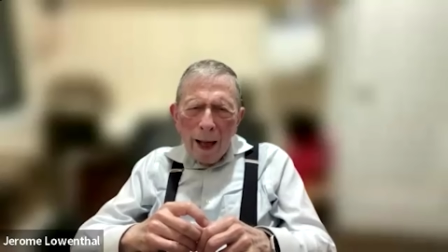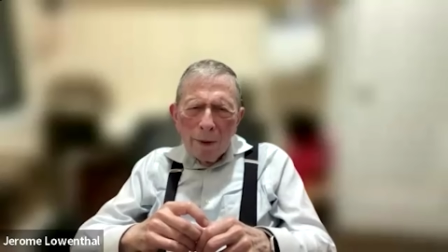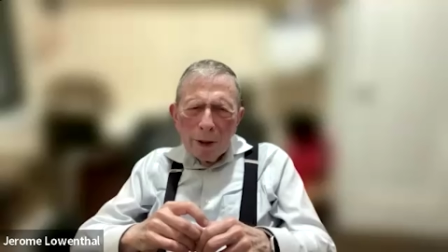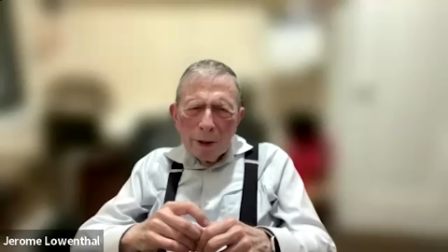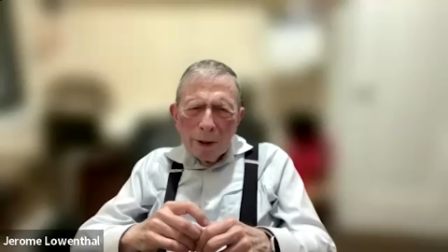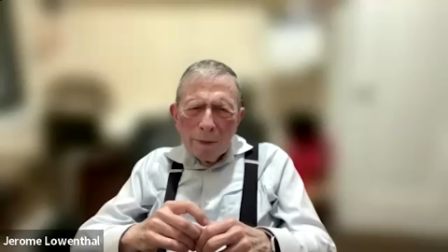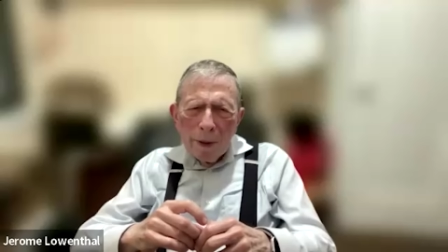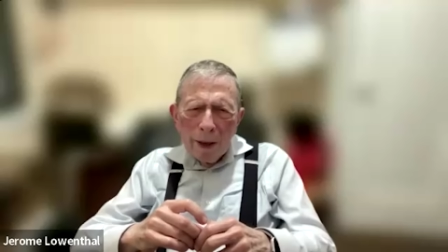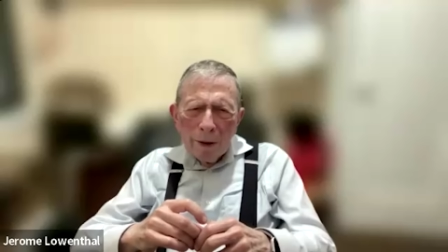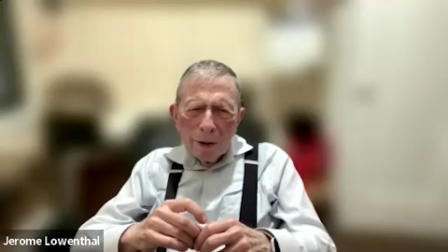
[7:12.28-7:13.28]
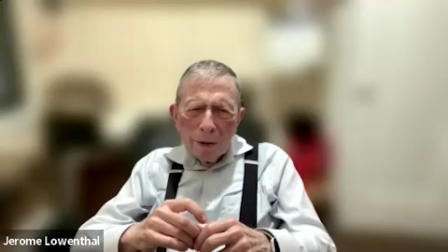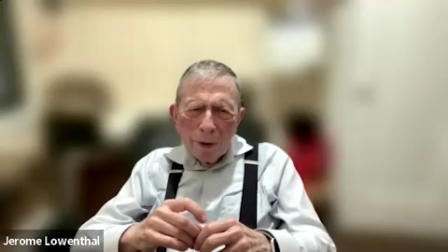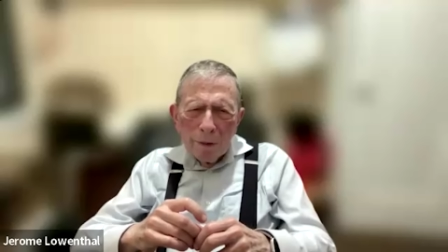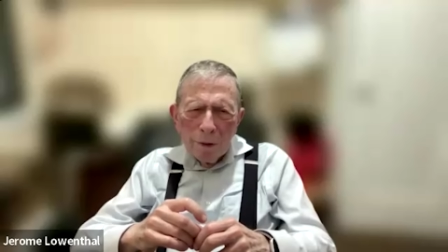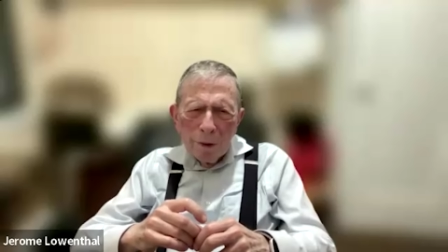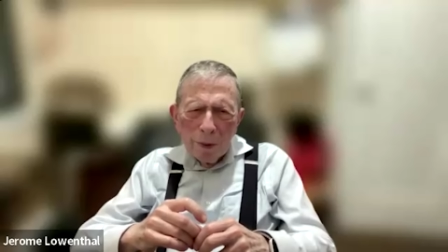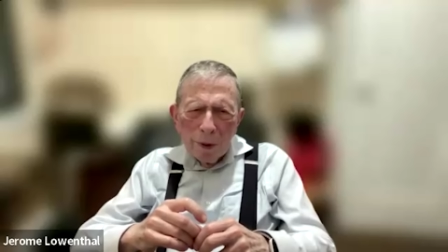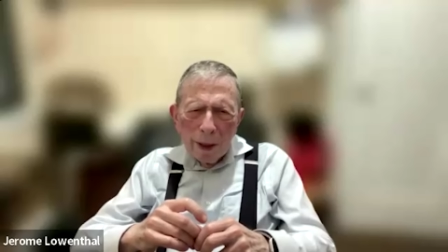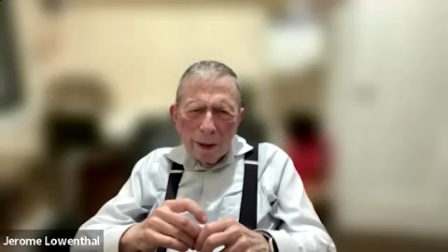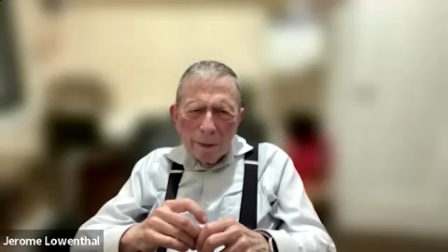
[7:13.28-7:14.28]
I was in Paris on a
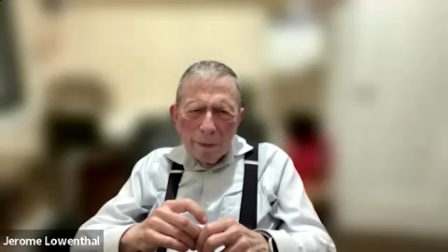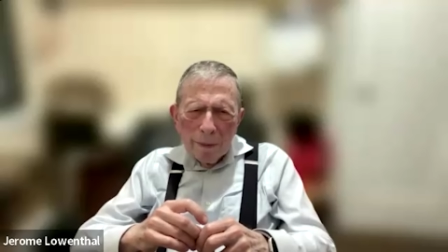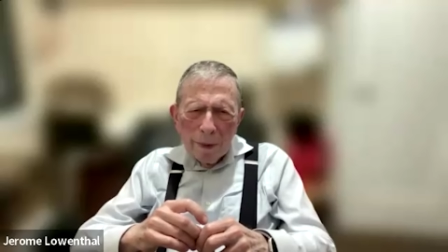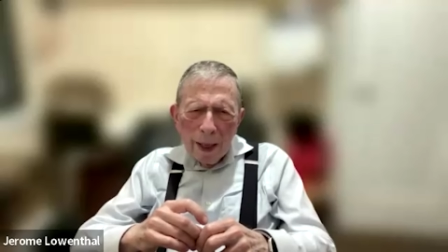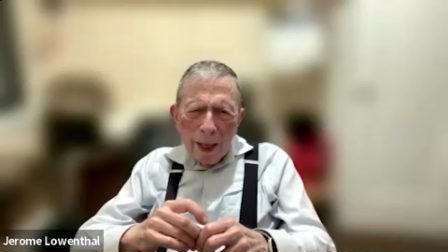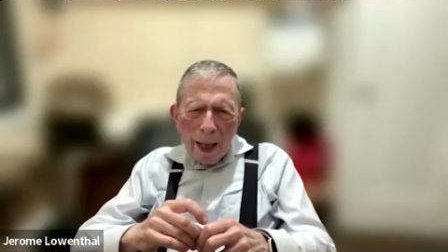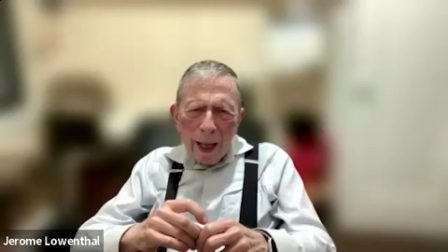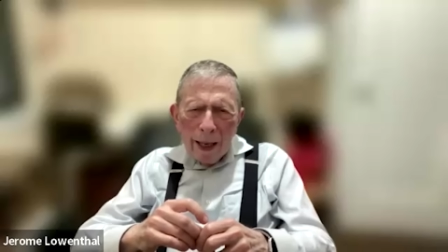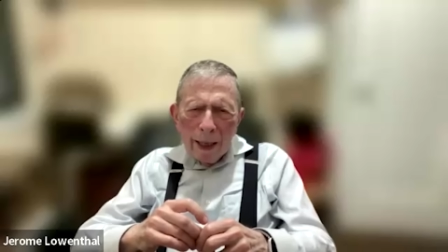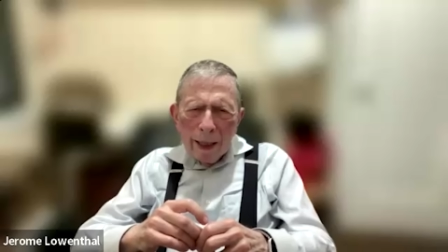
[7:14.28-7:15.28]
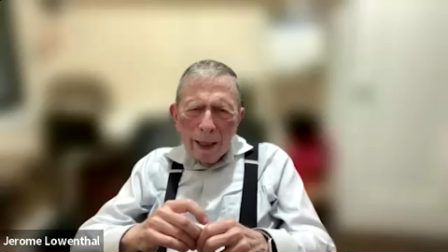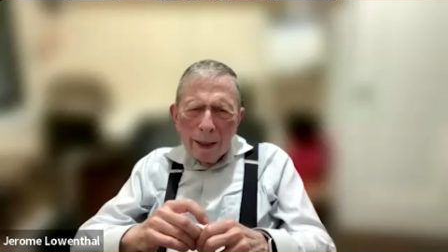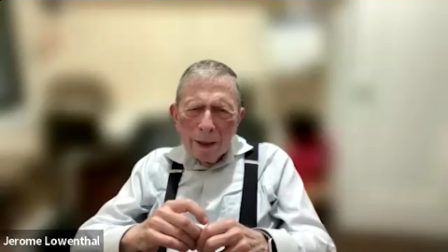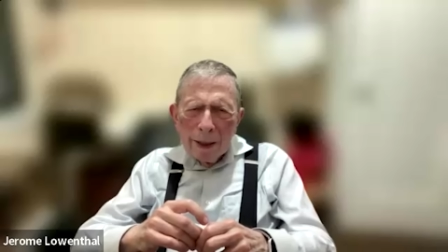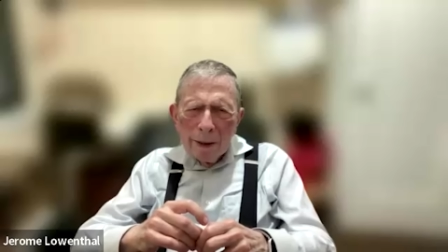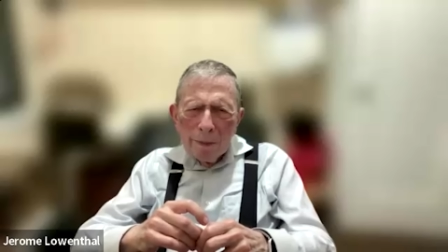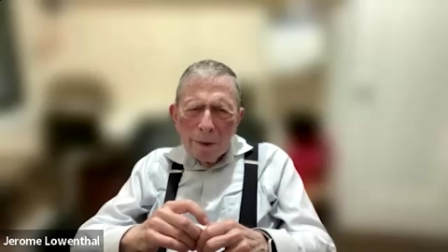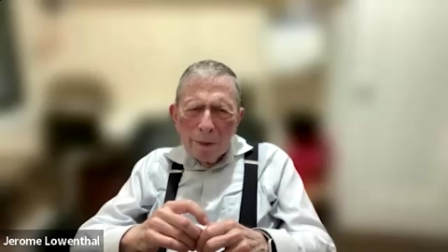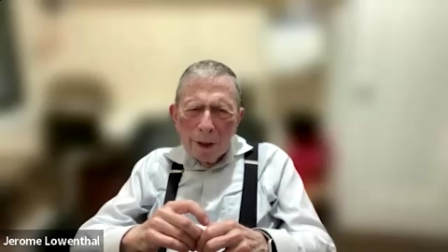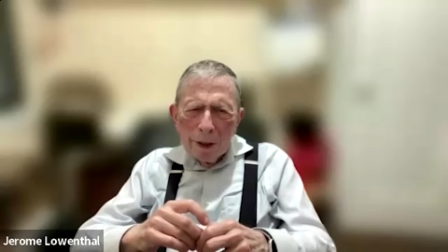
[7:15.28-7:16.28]
Fulbright, and I had to get
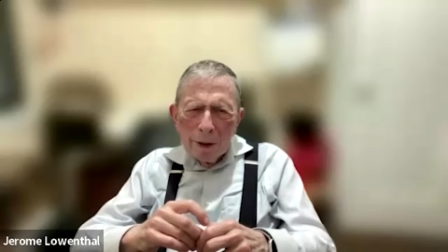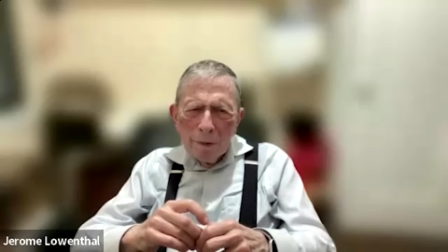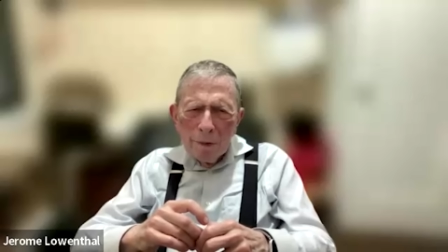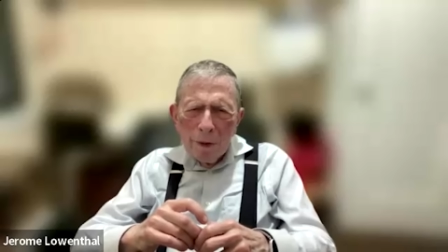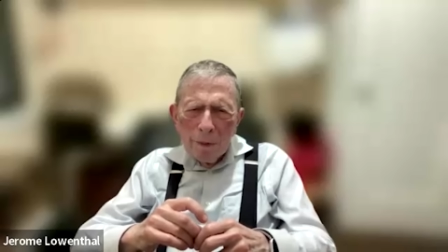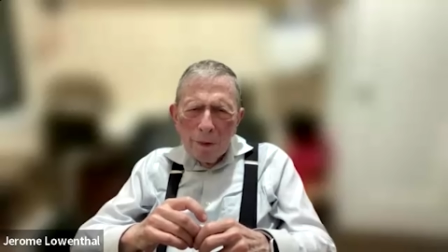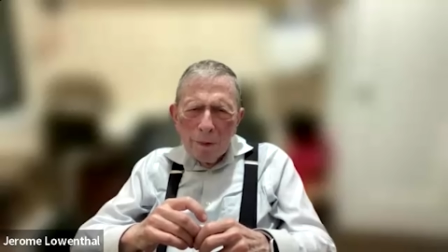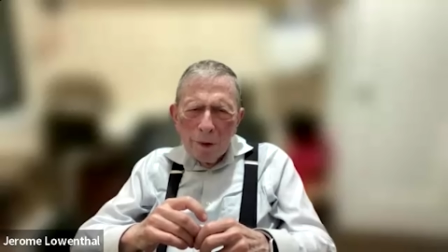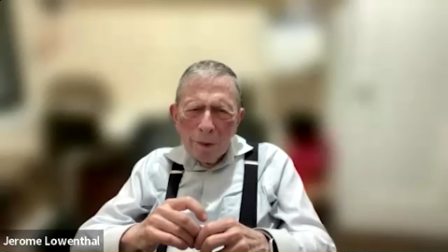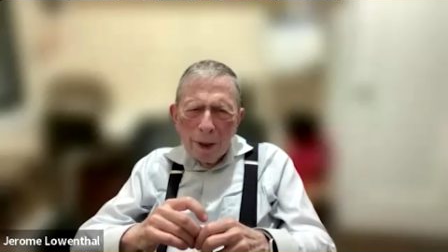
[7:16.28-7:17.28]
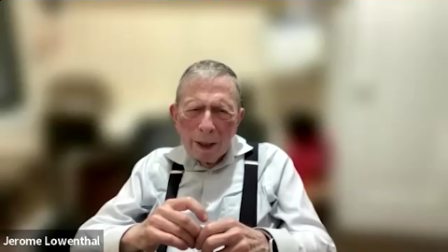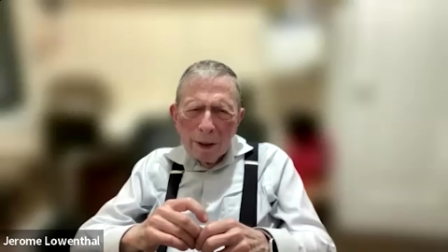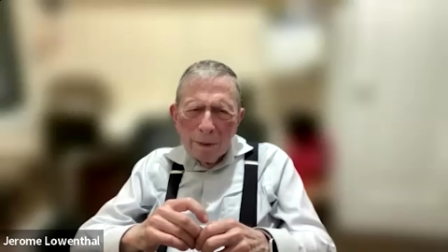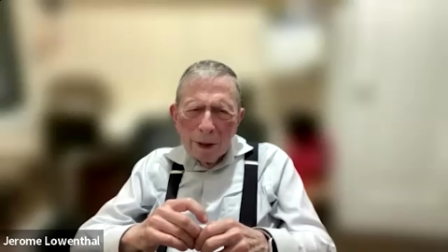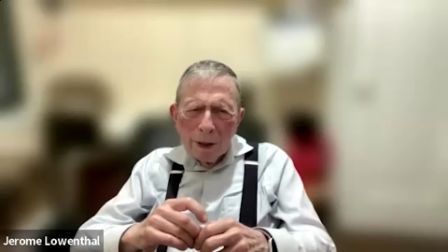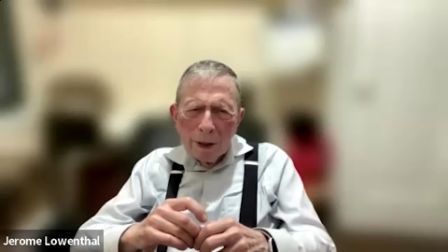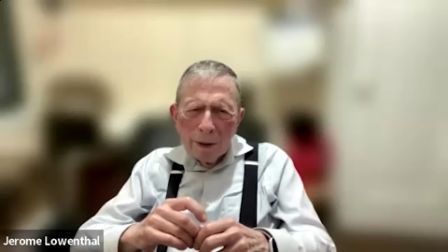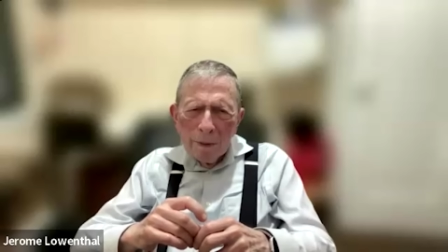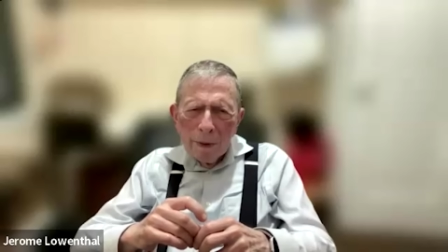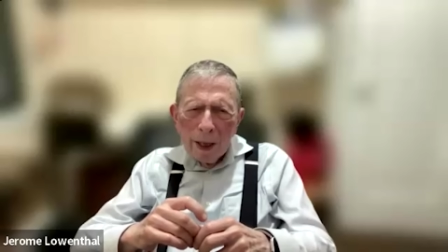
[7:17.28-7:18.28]
permission from the Fulbright
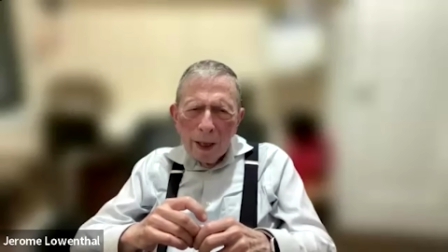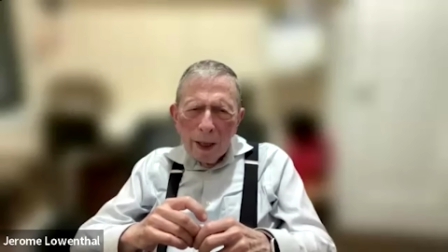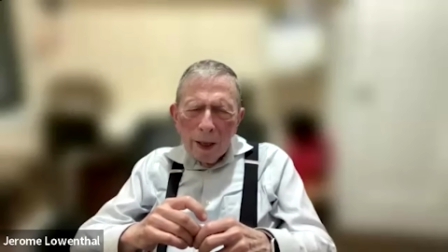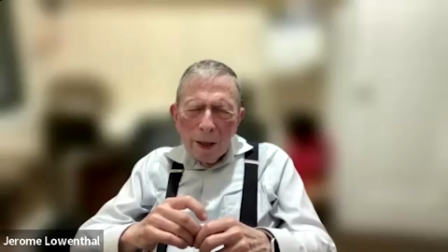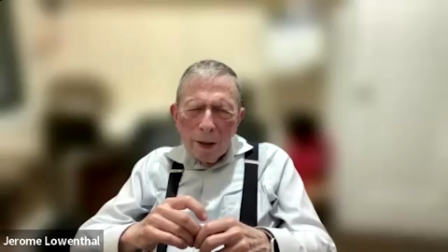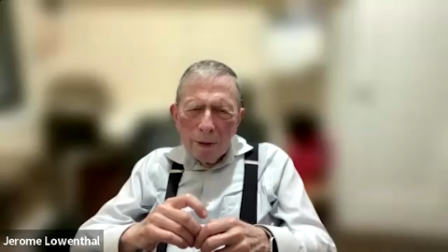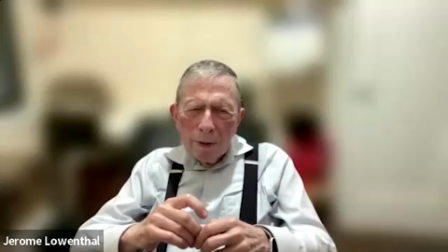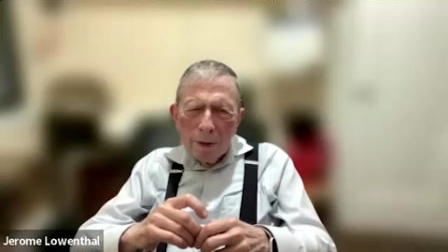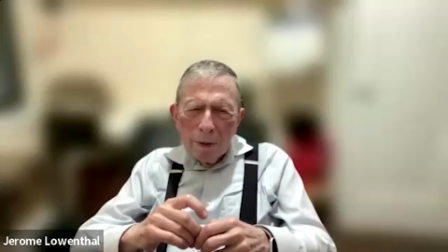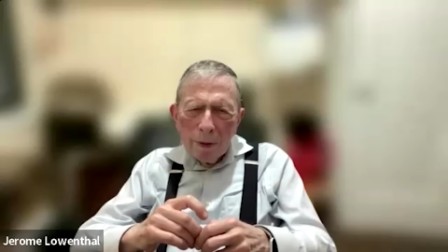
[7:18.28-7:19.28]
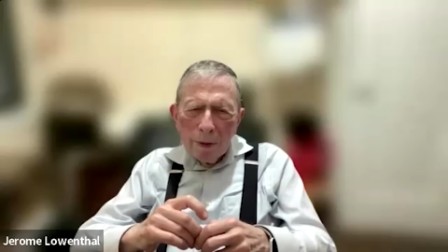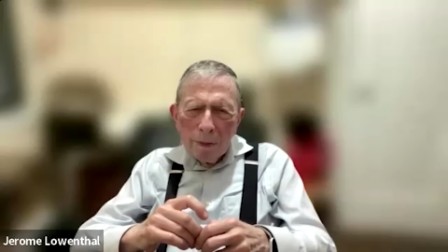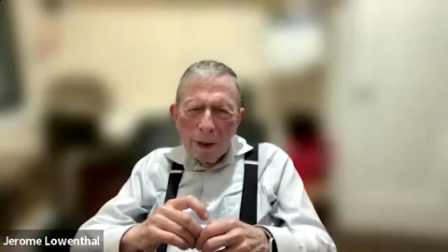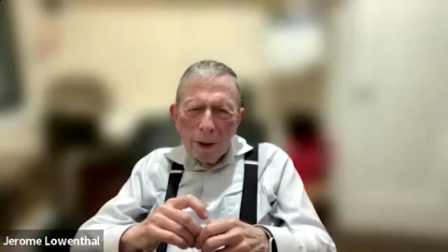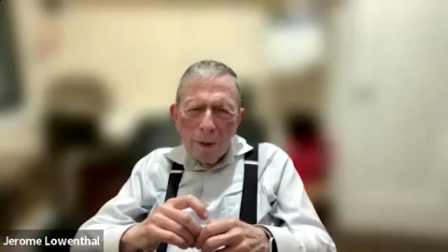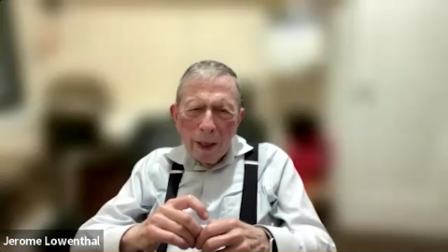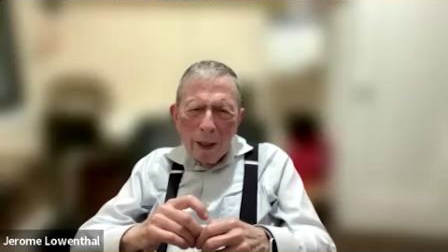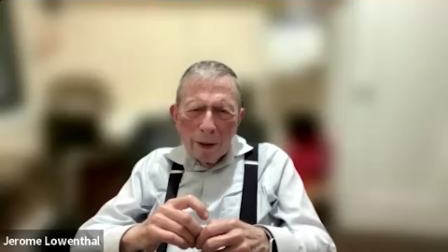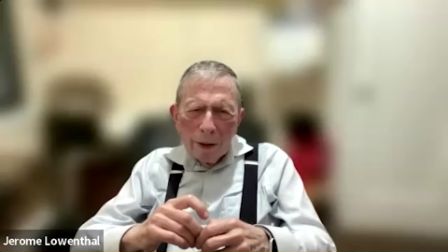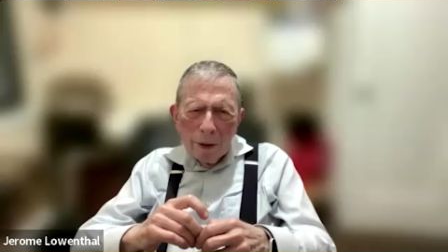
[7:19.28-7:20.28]
Commission to be
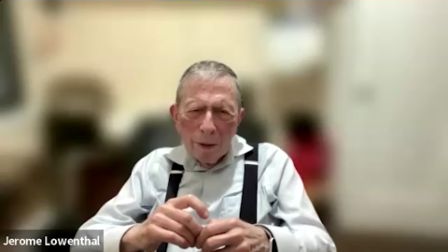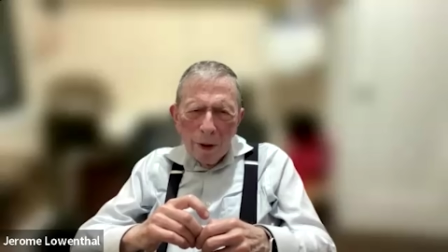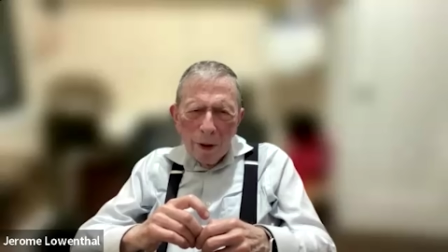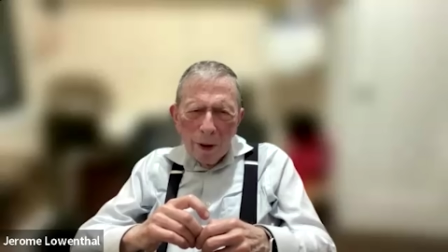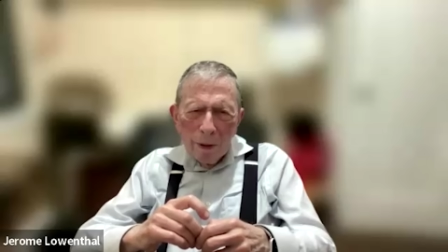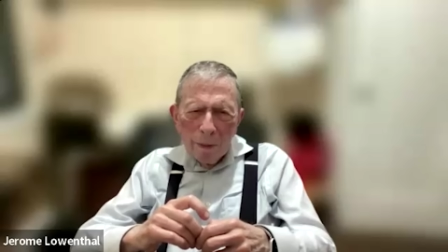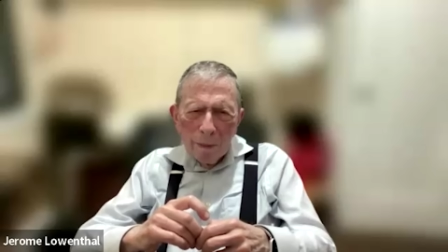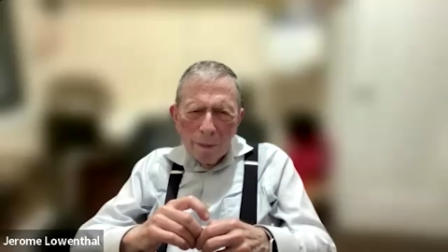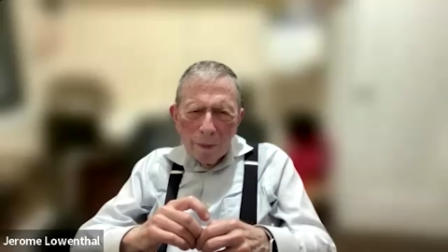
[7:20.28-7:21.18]
away so long.